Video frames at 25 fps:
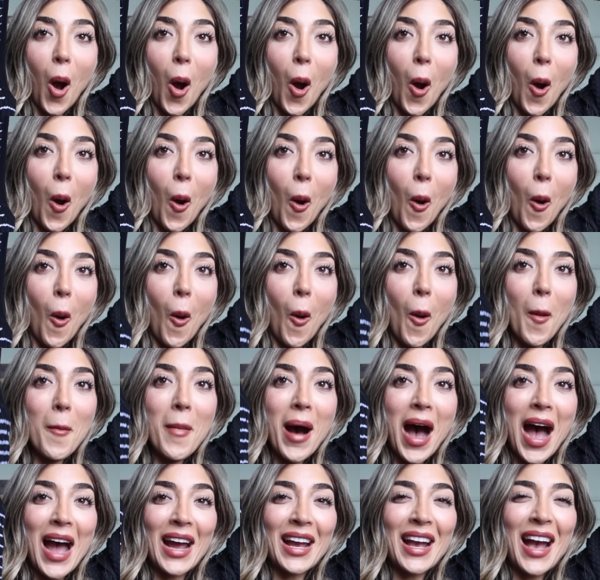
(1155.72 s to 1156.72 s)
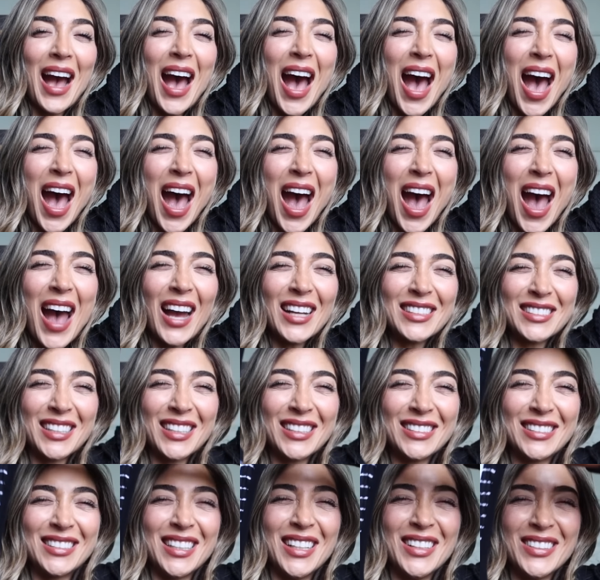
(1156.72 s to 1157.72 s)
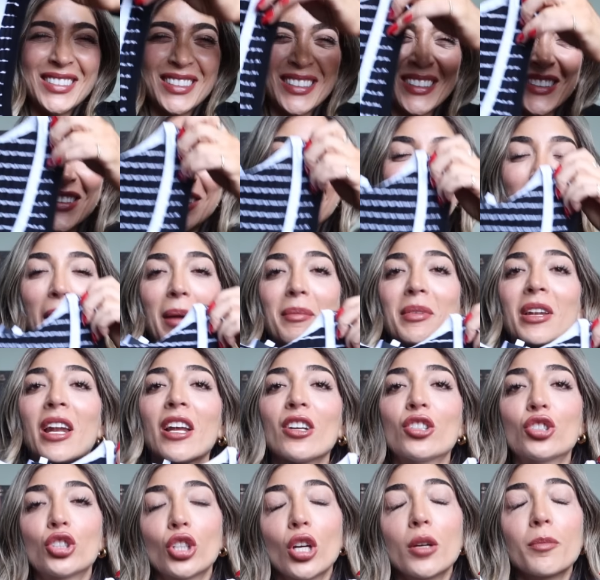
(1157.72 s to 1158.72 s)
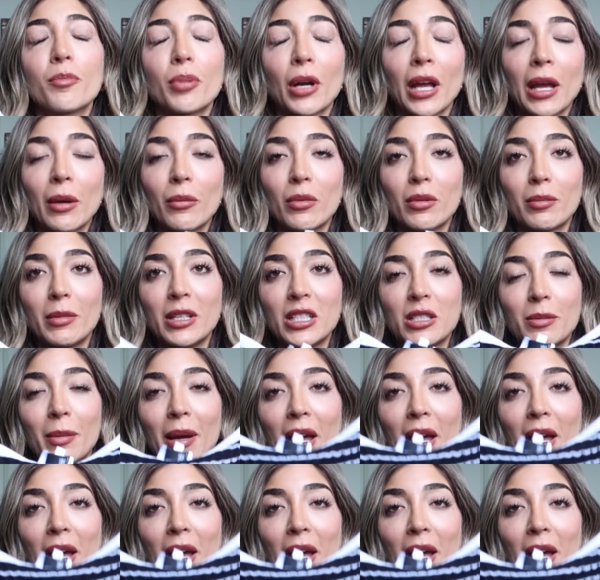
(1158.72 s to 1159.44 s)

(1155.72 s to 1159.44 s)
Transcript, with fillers: Oh my god! I mean, I should bring it with me to